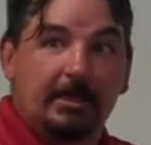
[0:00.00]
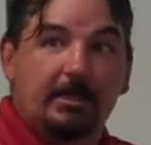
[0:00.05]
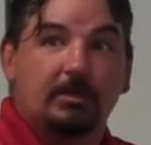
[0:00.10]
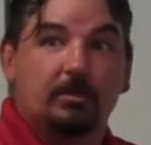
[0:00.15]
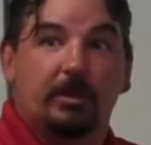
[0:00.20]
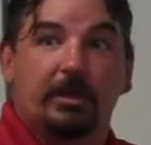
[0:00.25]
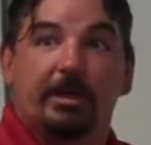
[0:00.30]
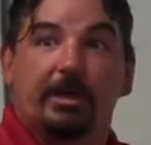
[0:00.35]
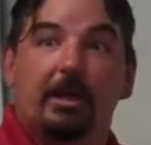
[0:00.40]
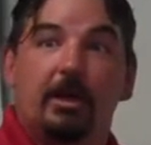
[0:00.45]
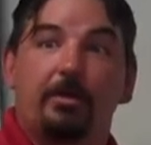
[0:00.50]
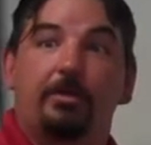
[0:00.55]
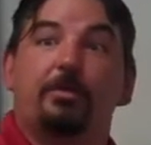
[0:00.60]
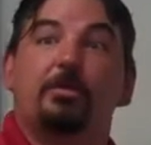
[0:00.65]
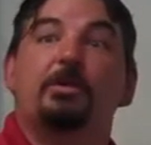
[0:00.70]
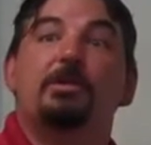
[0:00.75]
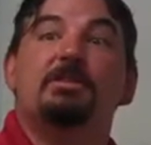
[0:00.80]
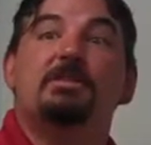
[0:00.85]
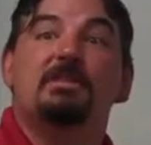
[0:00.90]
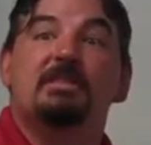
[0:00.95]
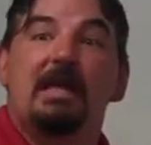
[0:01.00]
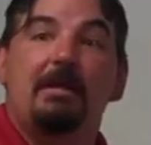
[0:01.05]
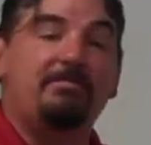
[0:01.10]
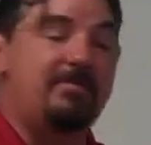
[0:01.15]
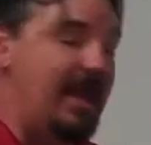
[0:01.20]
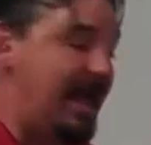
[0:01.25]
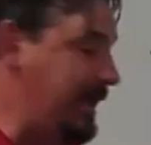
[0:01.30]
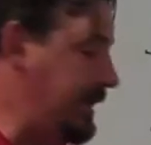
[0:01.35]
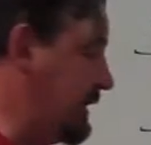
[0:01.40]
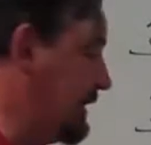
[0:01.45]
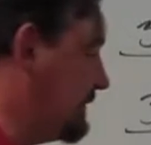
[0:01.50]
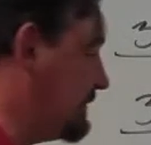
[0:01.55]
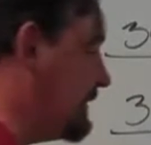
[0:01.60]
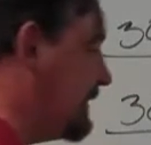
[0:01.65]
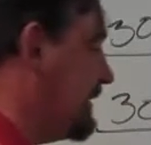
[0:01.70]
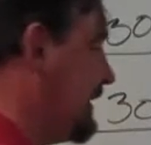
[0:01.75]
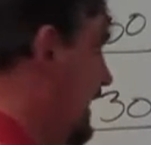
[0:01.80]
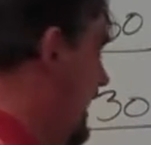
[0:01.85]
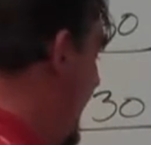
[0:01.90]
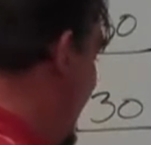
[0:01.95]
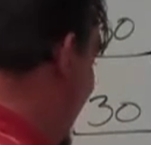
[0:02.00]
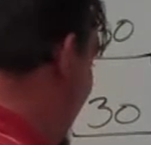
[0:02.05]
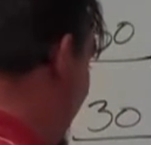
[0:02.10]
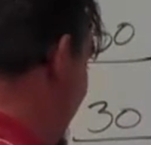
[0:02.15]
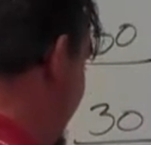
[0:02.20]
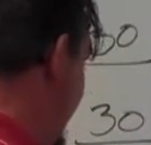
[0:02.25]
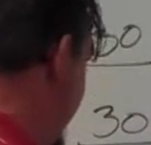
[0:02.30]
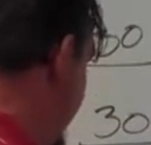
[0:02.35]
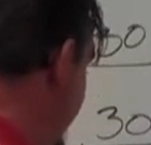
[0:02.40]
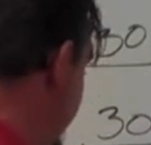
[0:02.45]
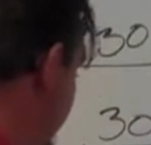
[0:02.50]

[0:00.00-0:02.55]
So we're going to go through in subnet using a